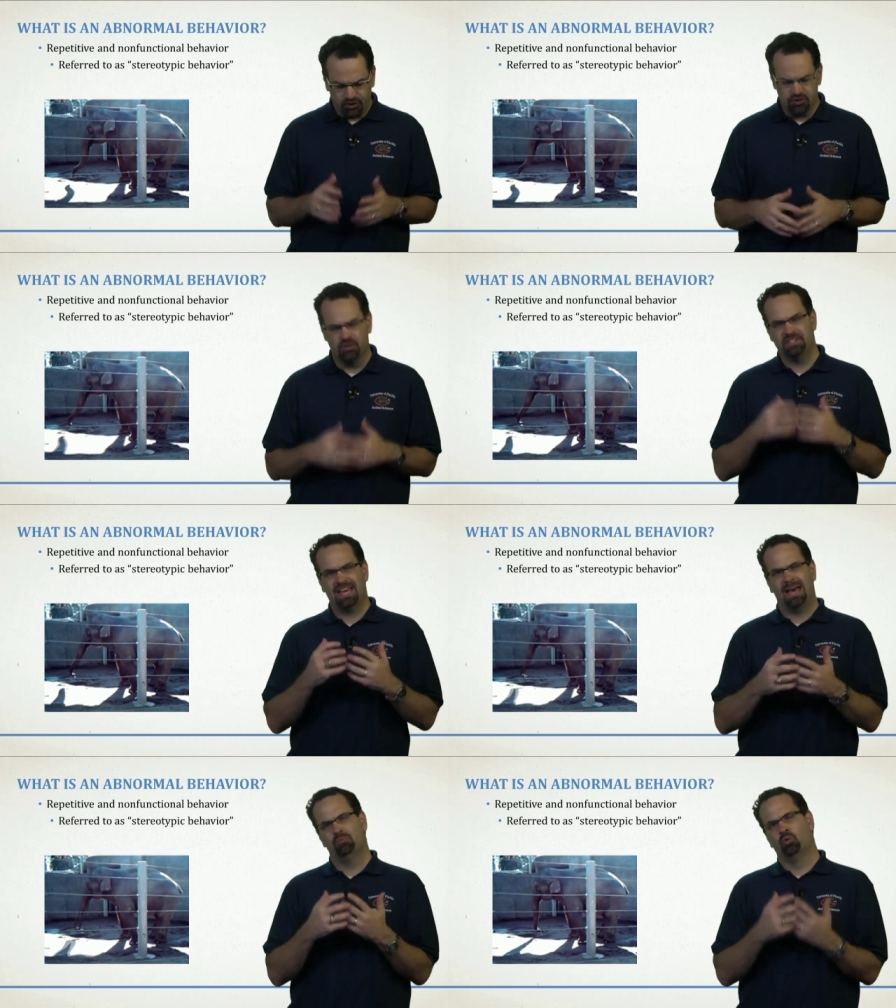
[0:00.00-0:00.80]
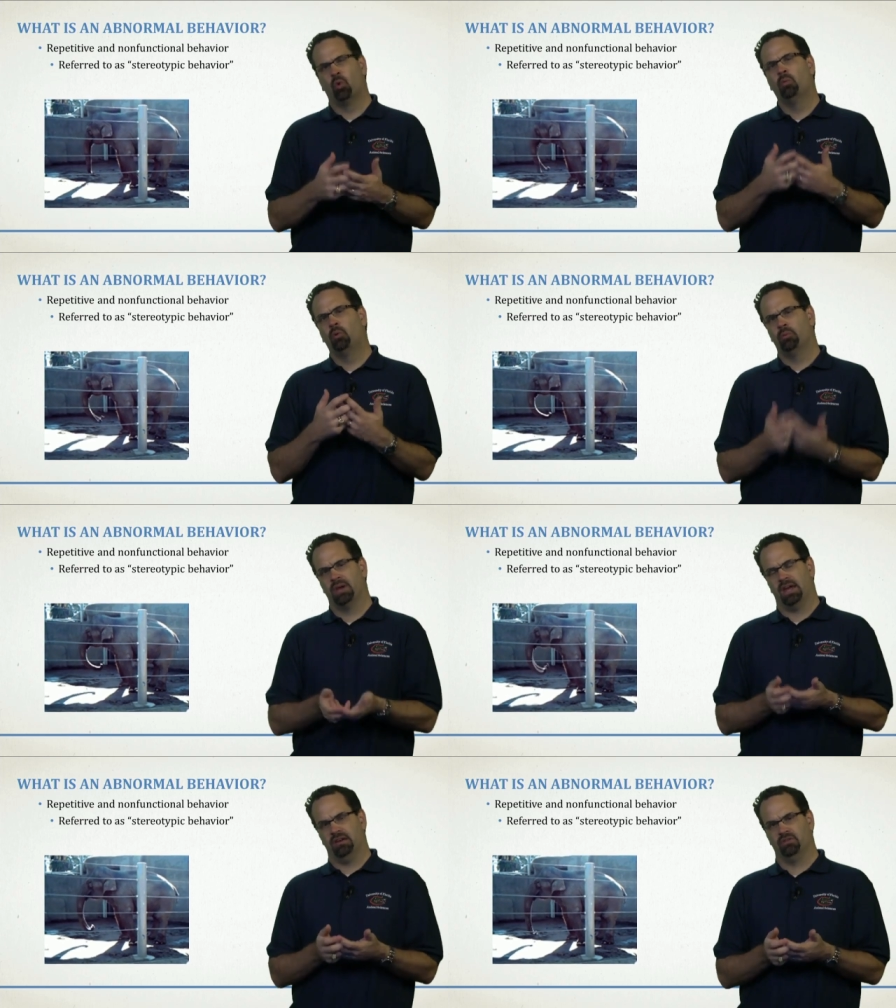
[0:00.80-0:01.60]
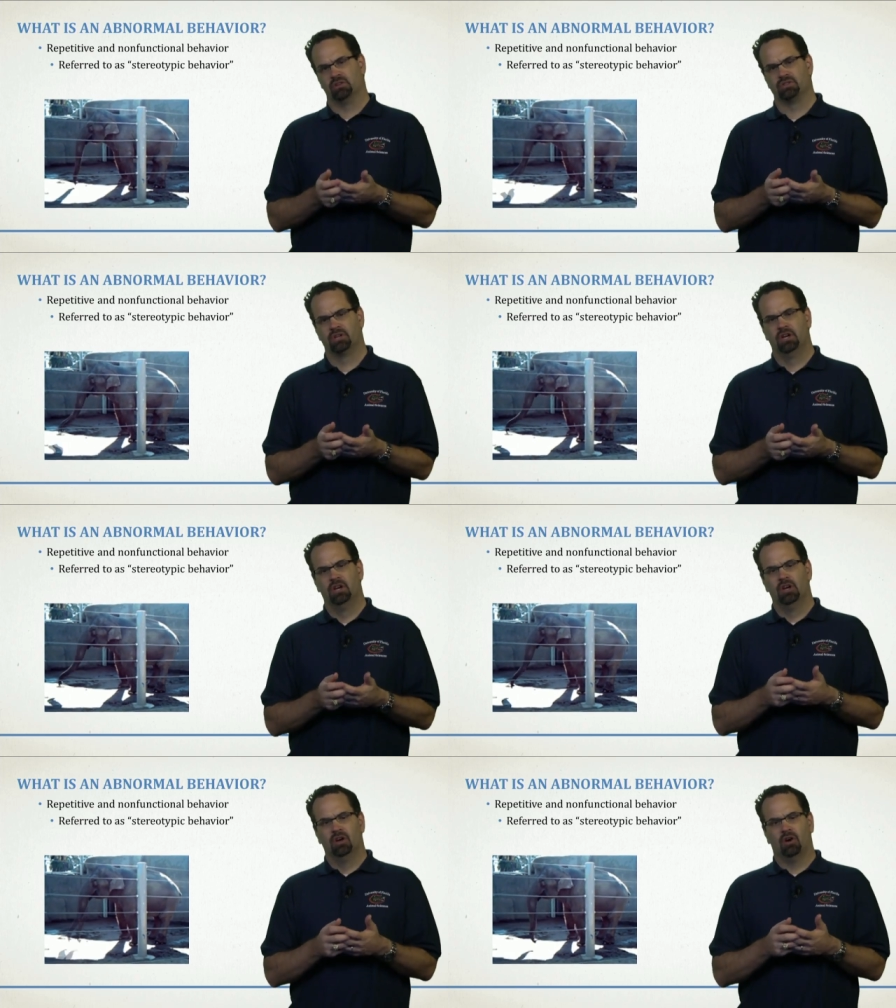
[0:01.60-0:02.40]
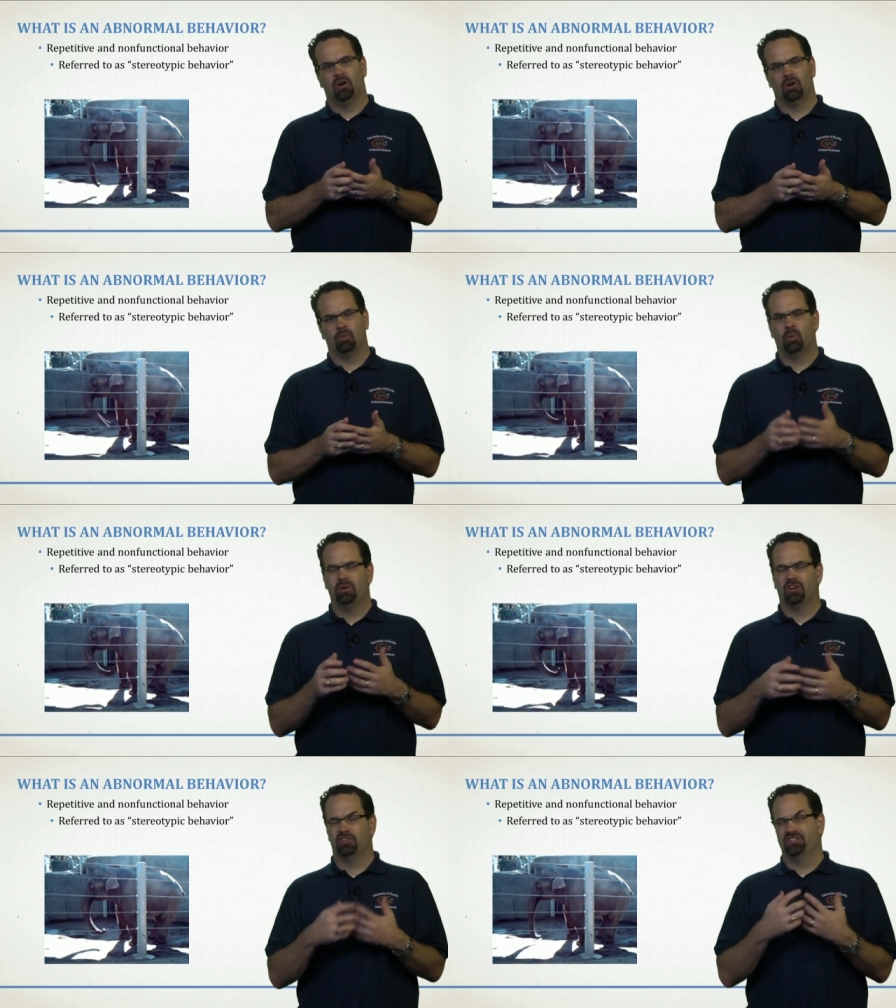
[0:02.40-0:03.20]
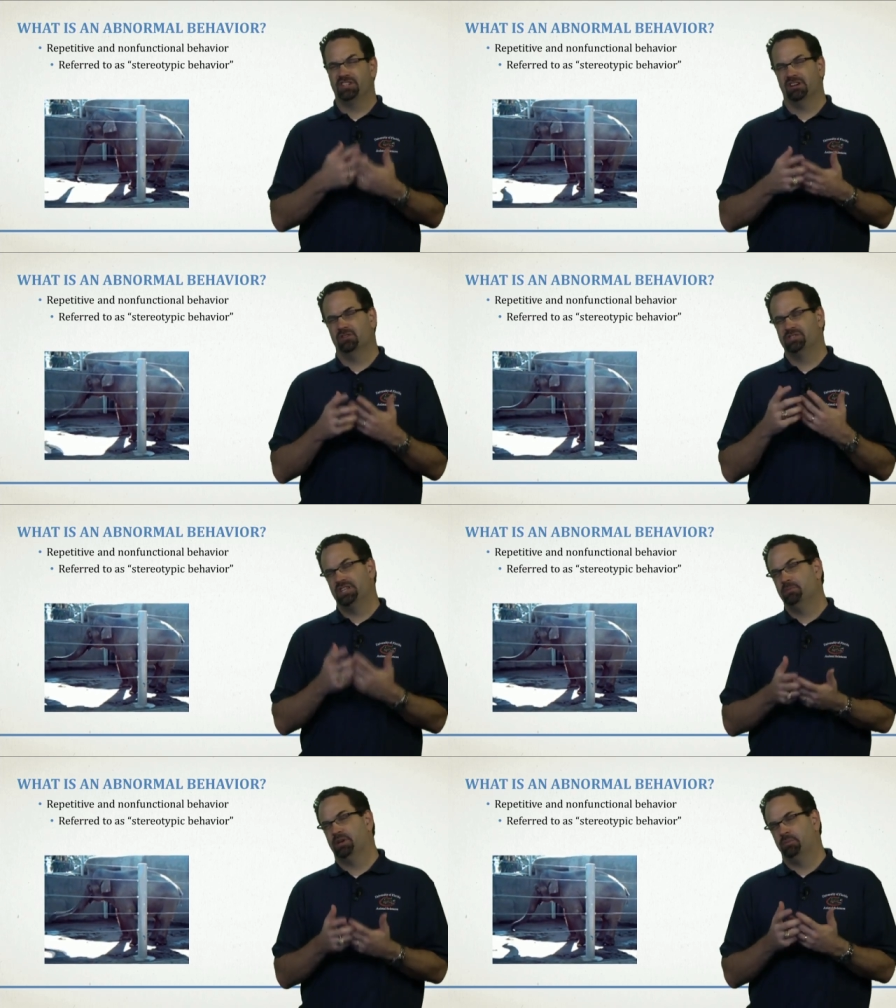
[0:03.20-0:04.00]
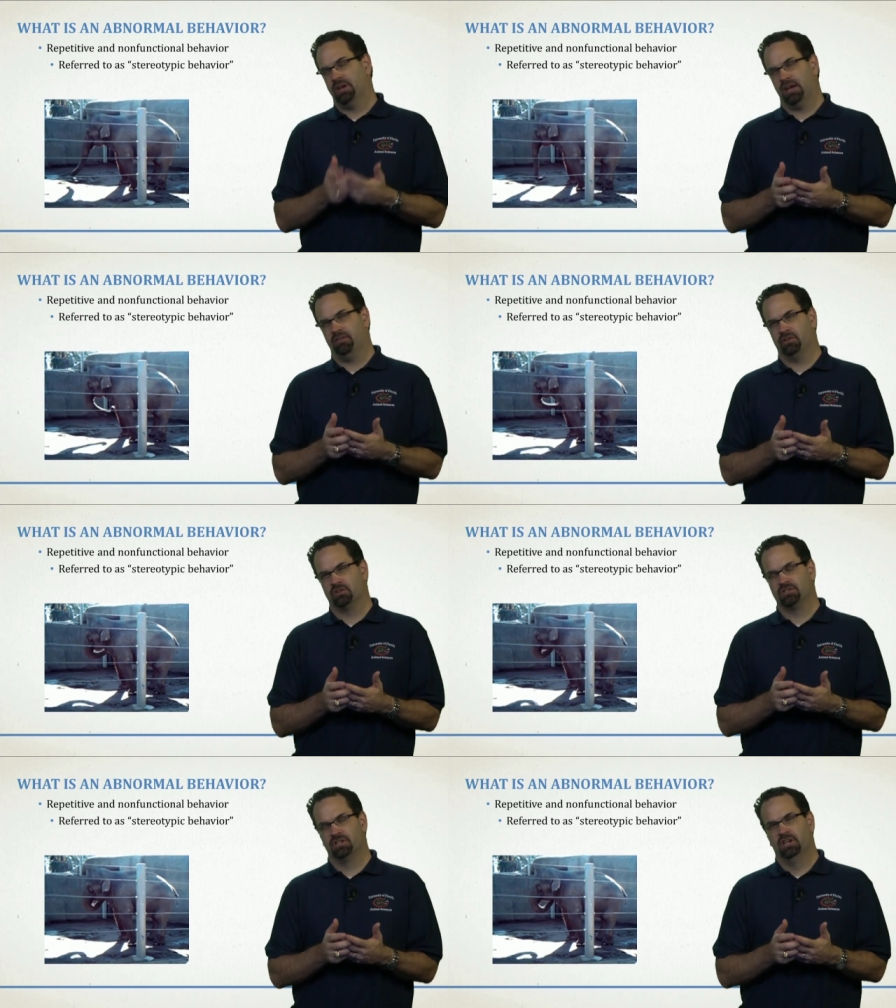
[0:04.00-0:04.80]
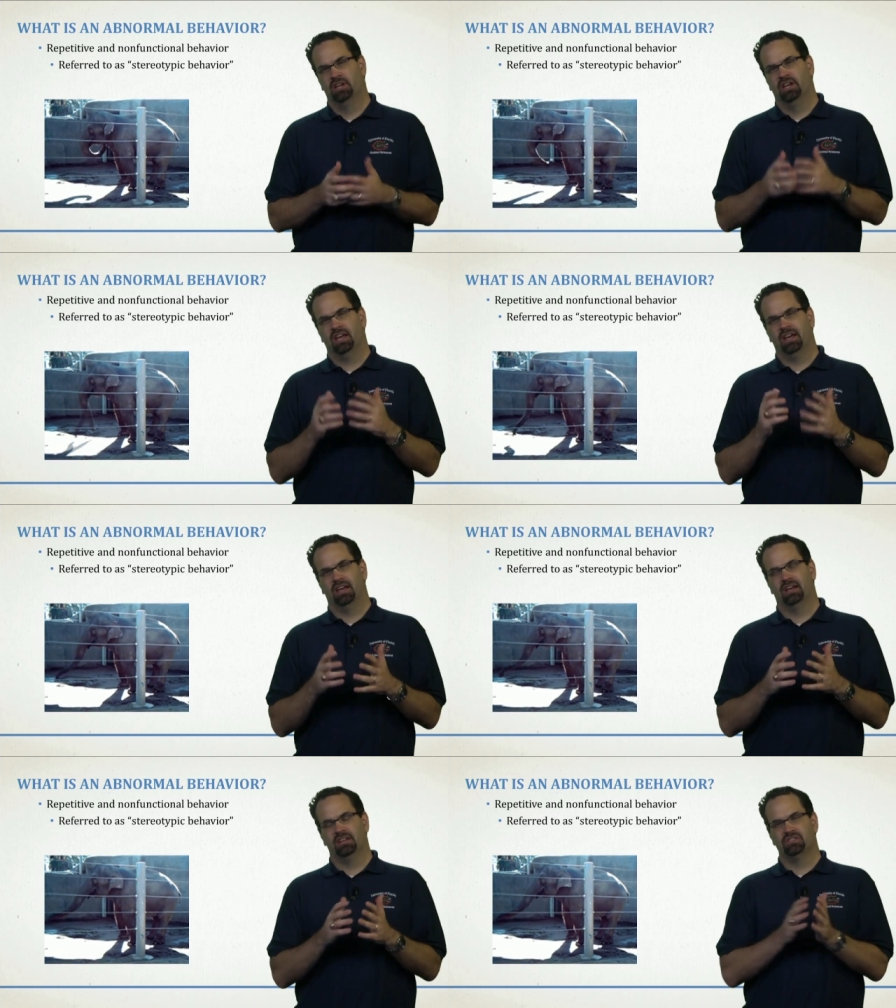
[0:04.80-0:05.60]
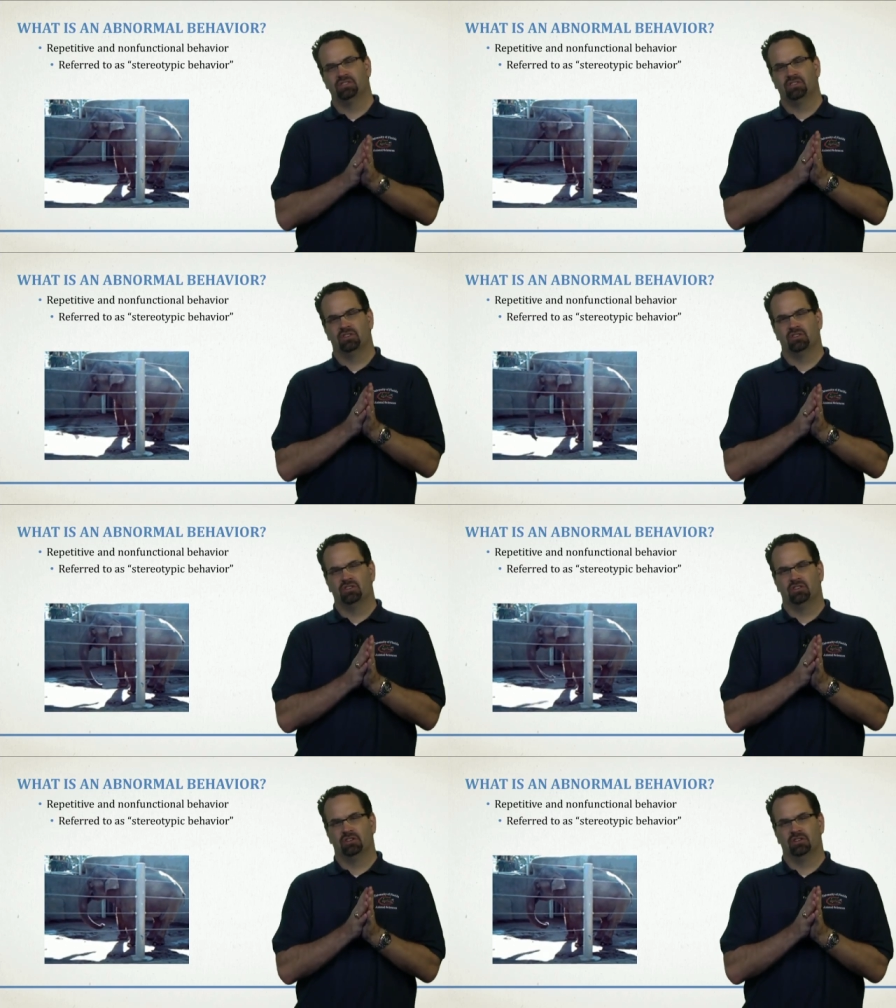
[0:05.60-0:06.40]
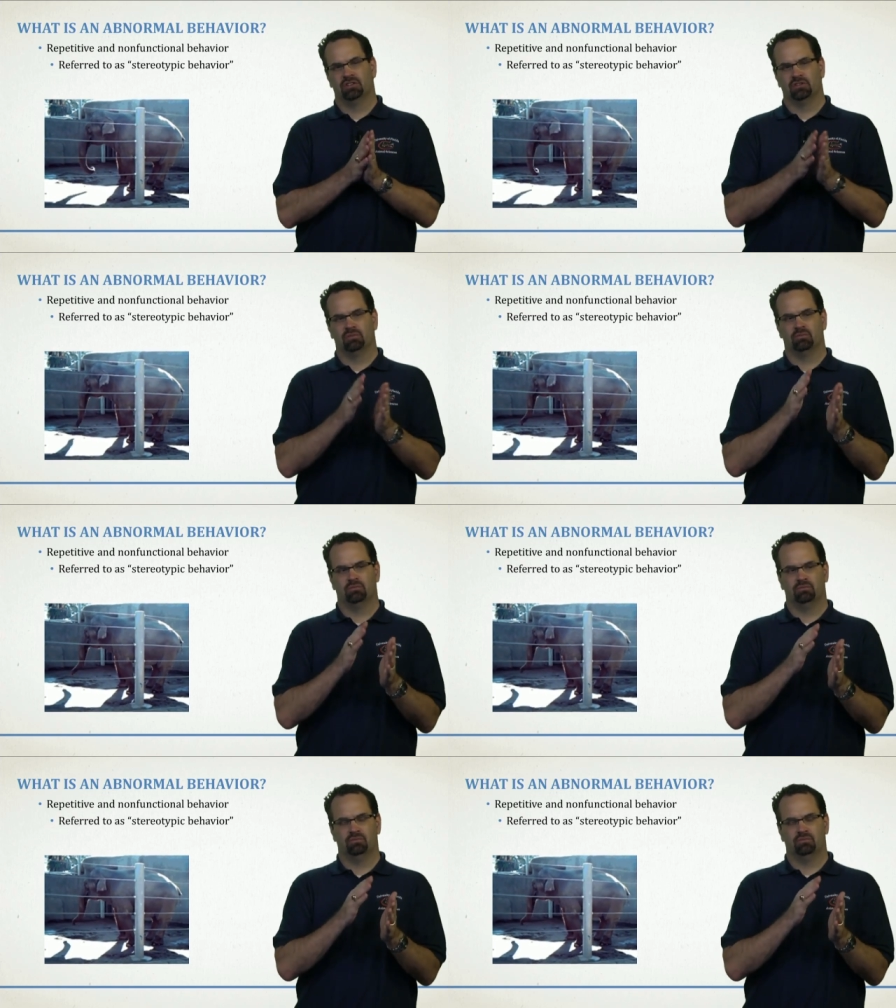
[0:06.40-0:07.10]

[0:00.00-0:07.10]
So these abnormal behaviors are what we call stereotypic behaviors, and they're